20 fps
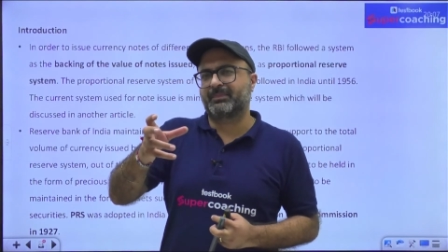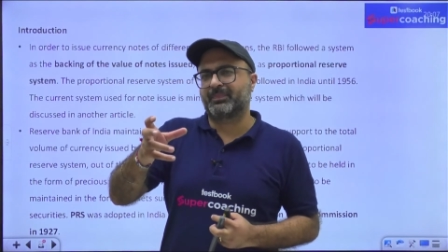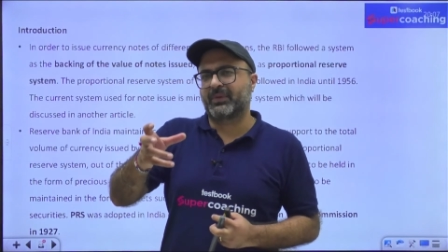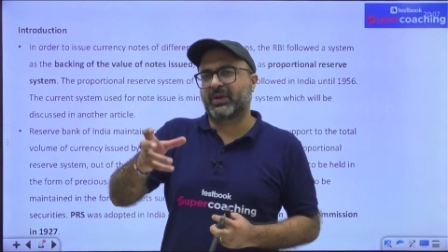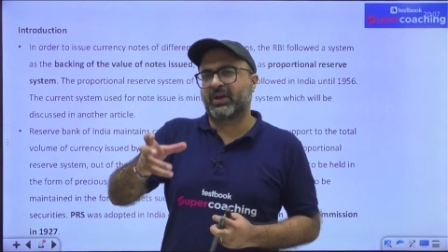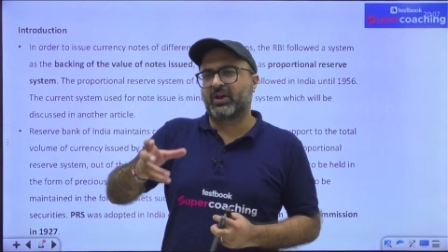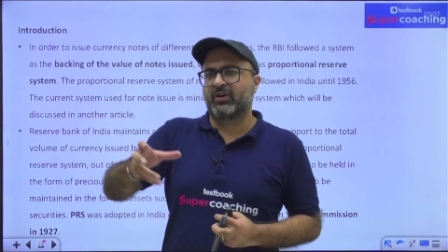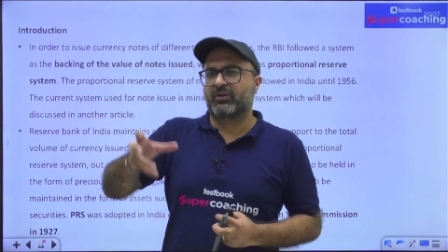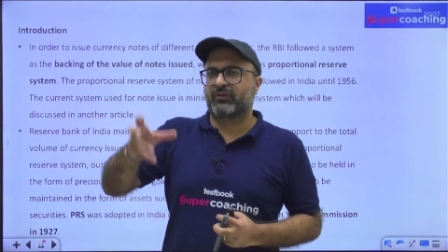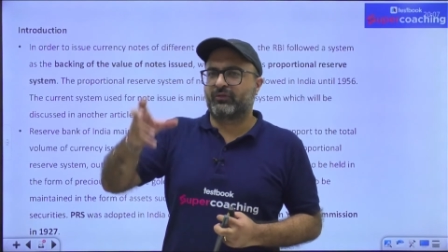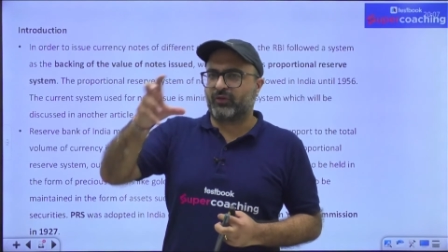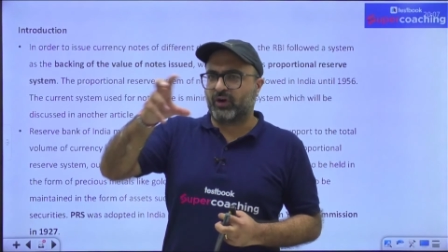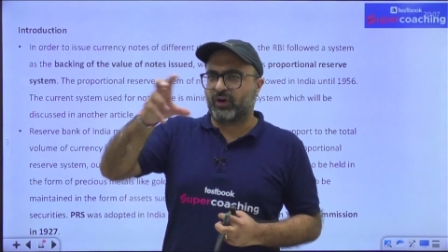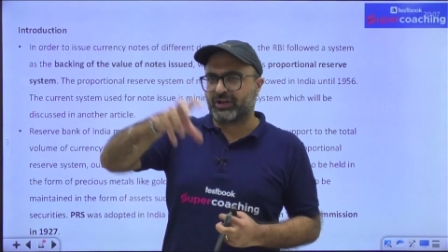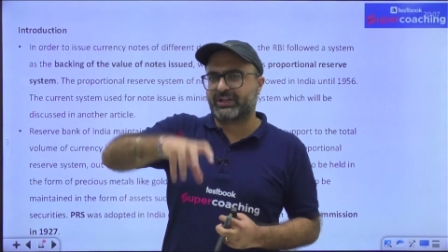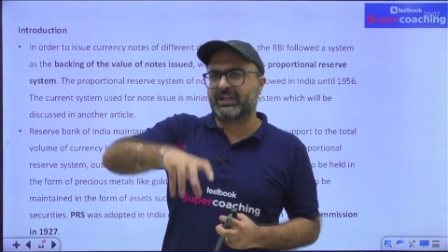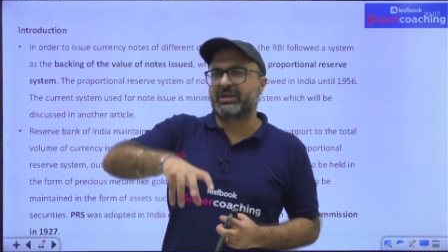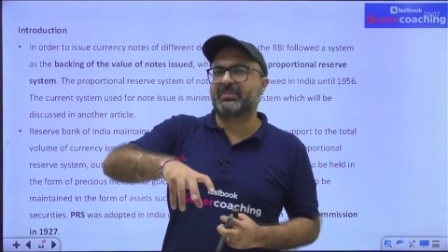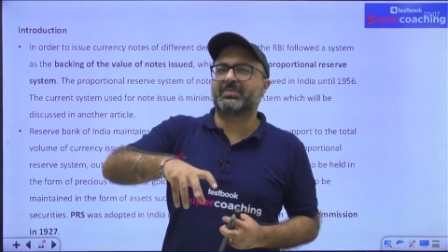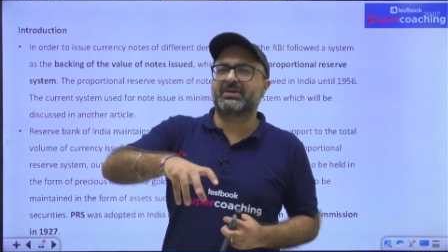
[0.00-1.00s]

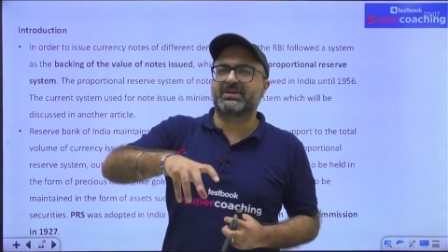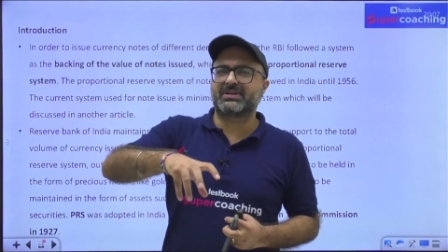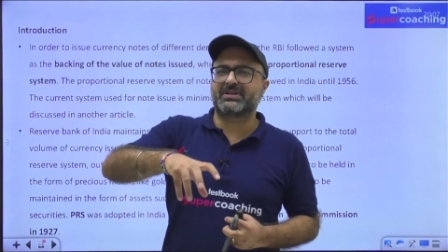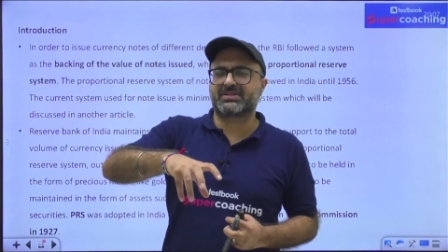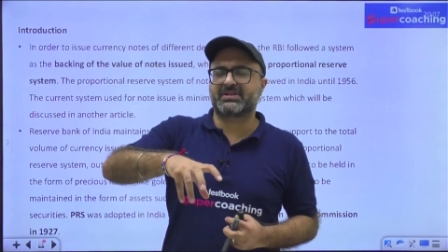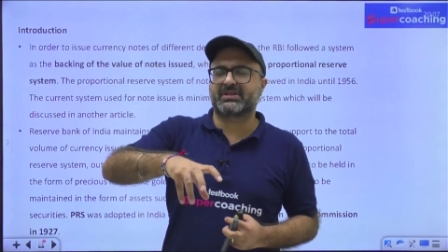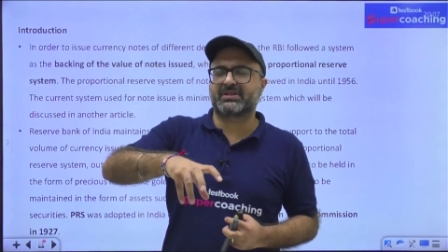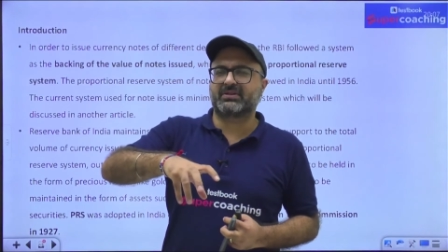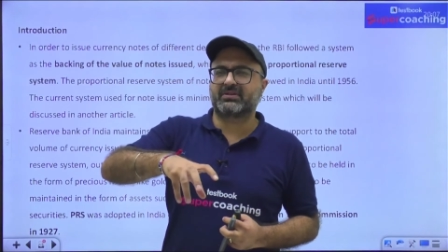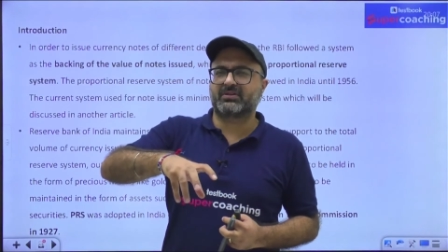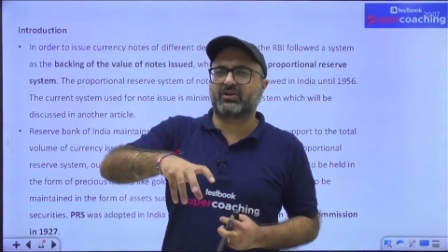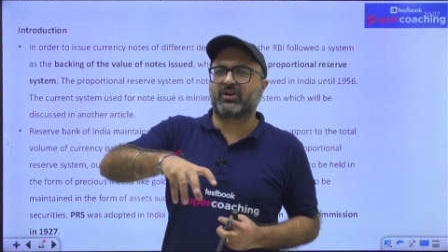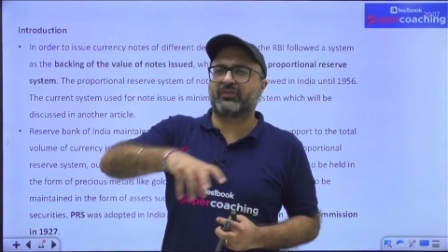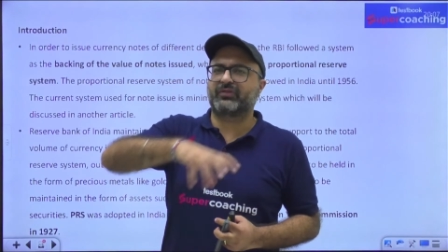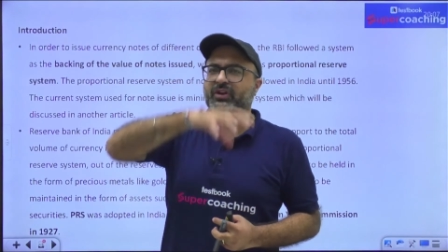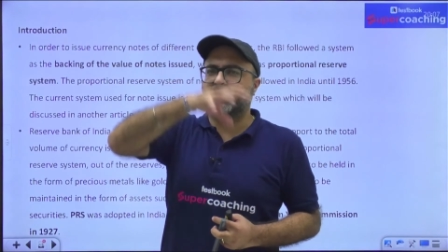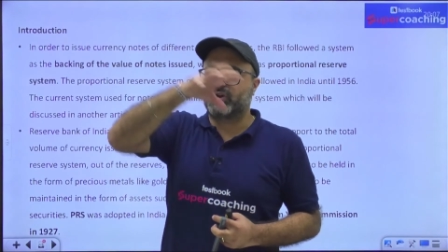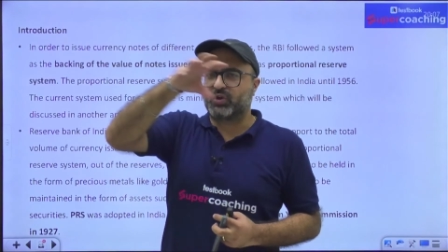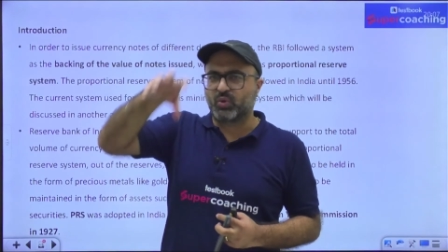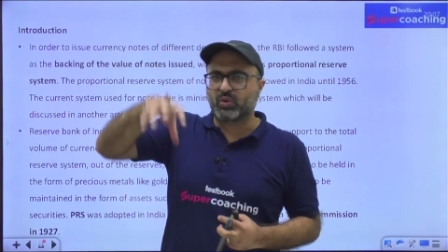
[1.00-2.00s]
40% of the
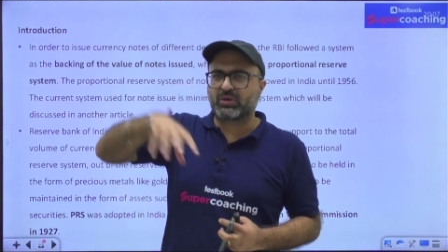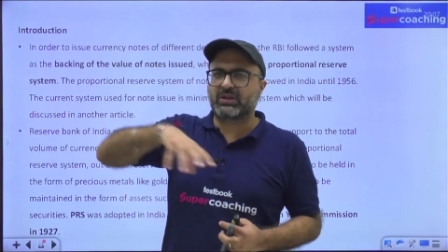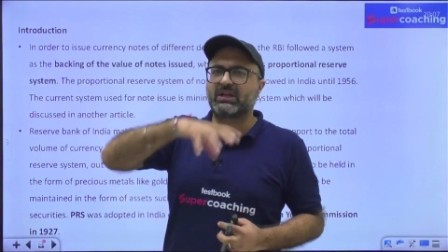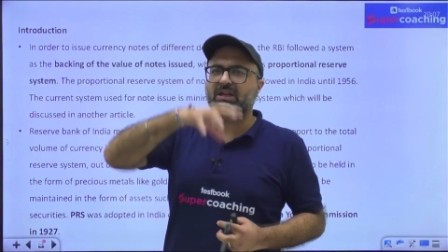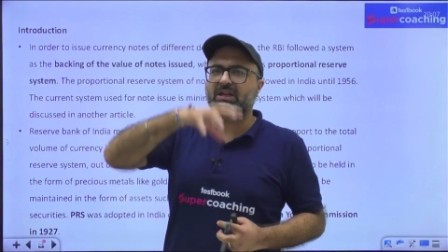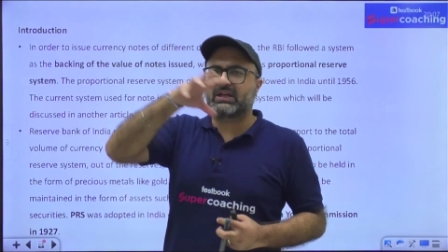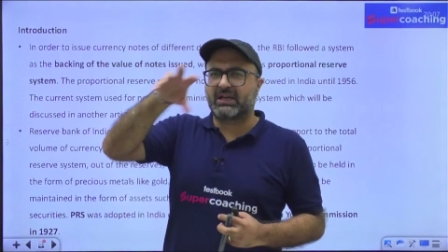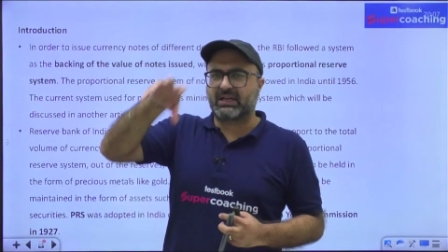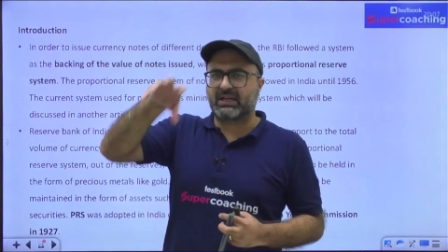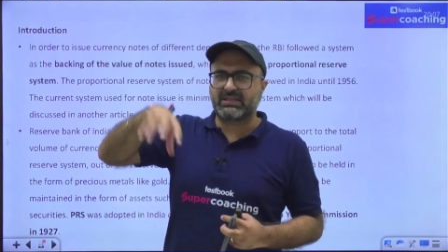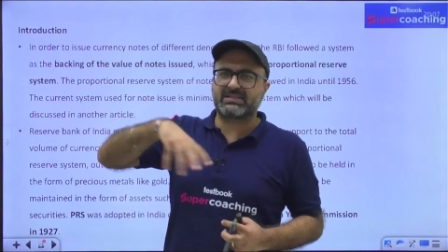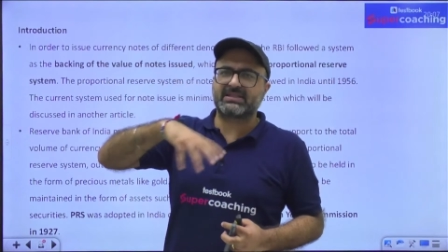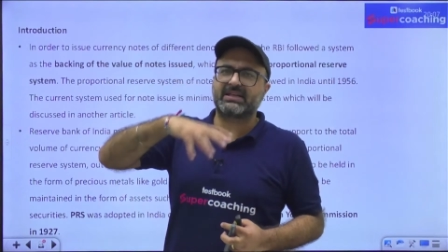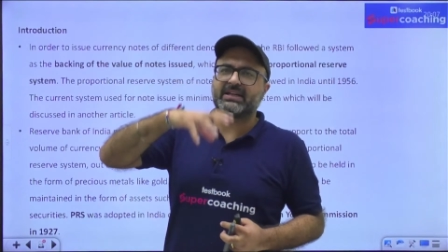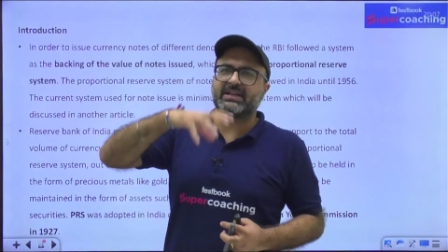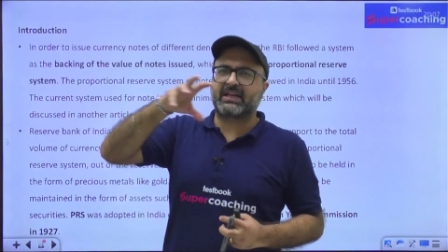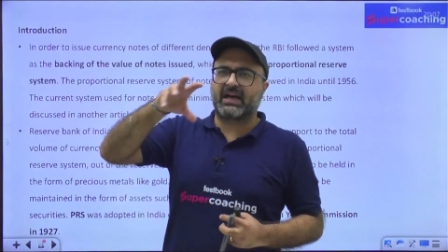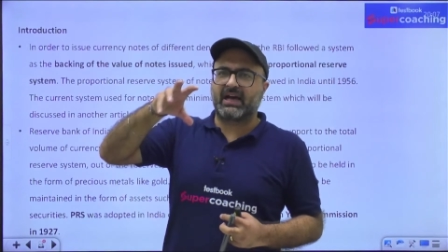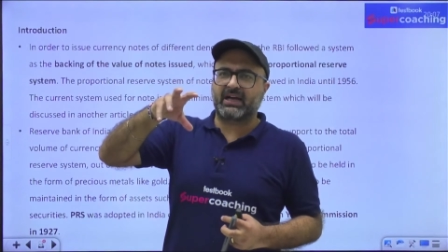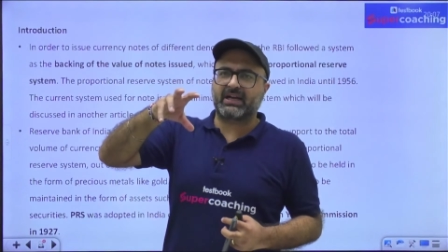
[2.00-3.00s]
total currency
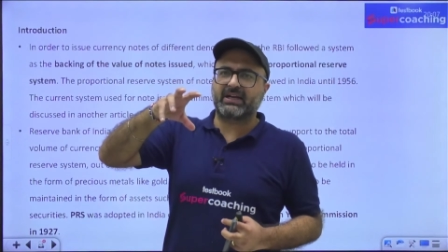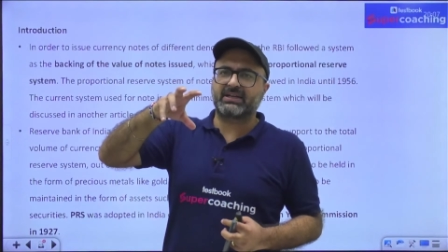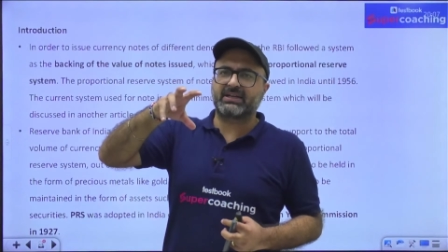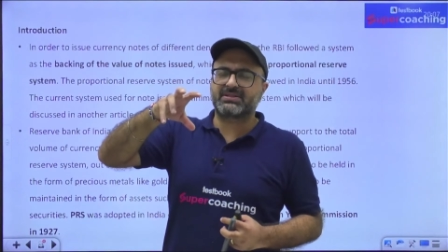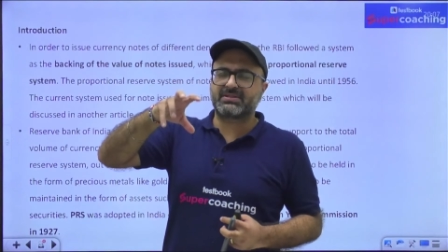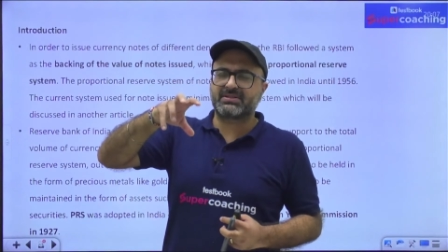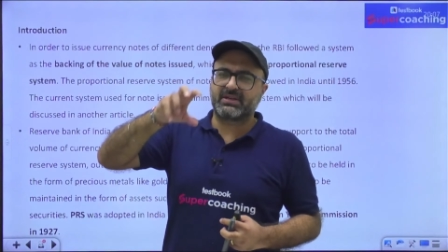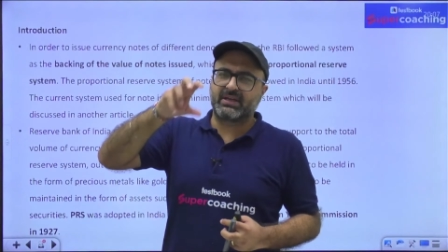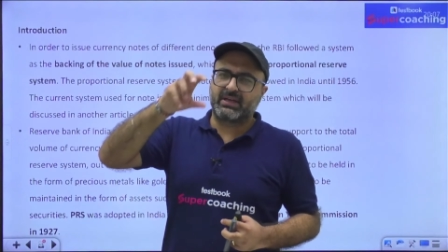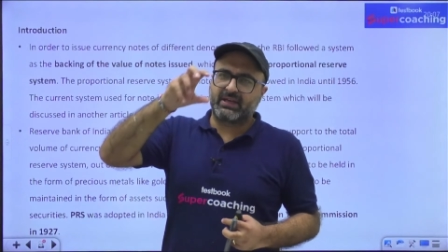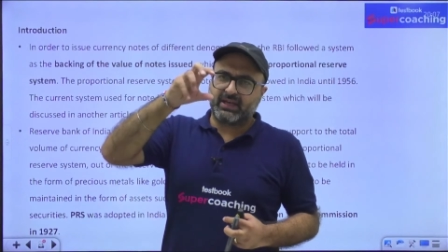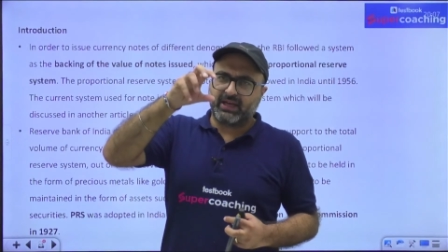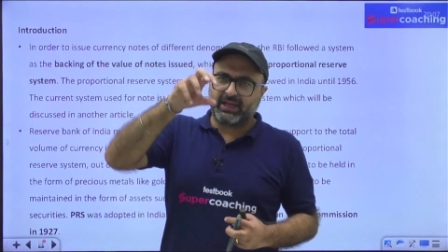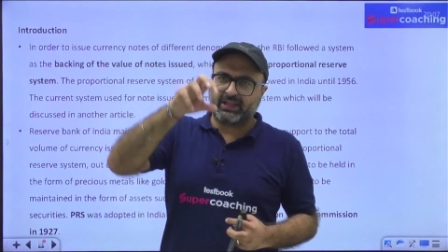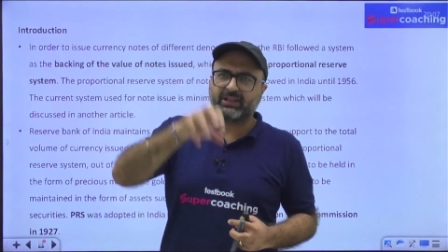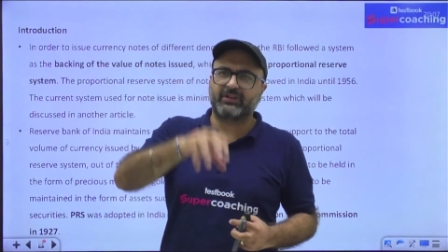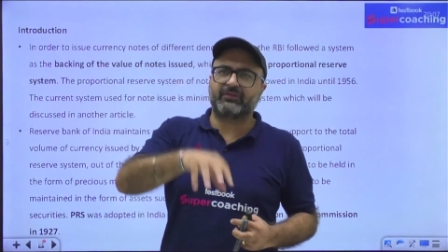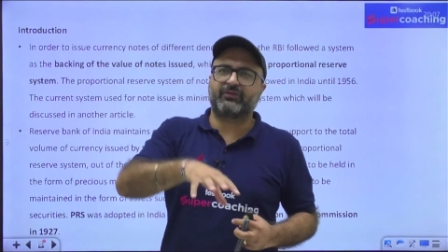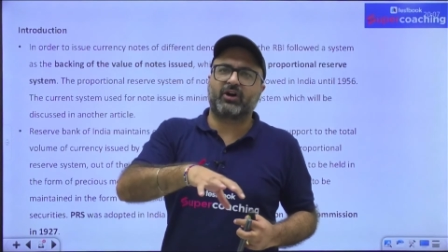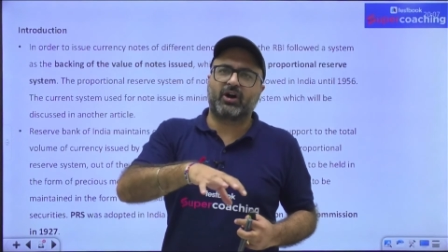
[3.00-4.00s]
targets in the
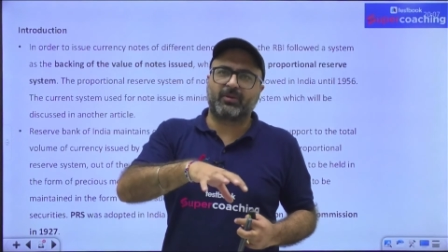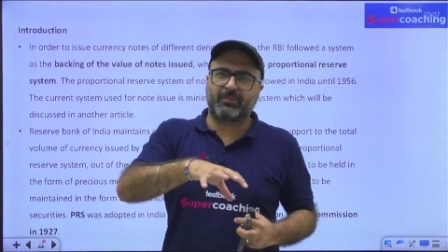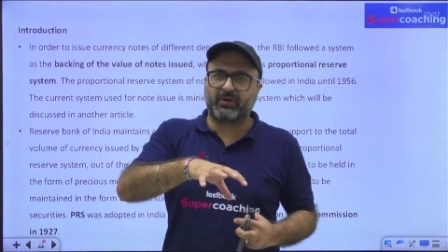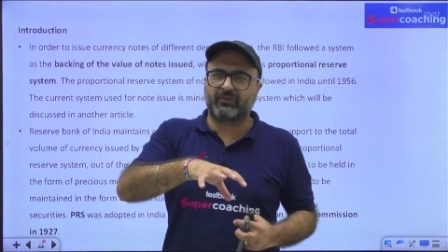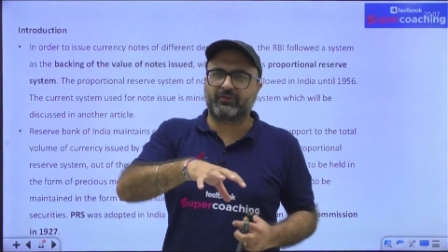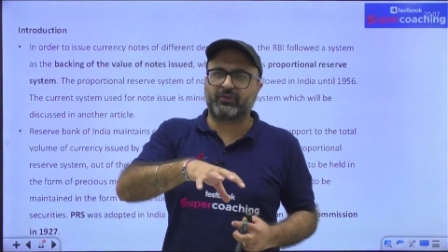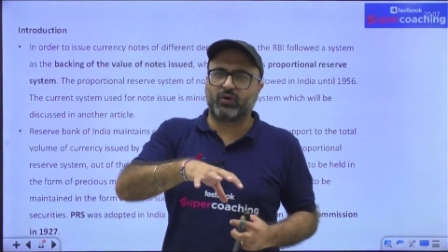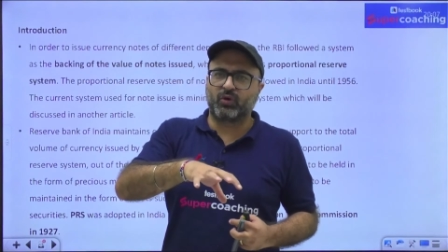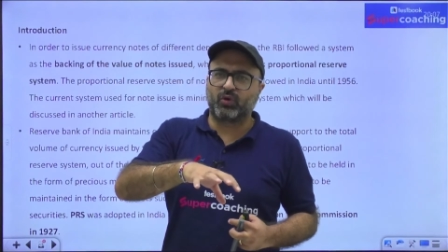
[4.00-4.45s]
form of gold,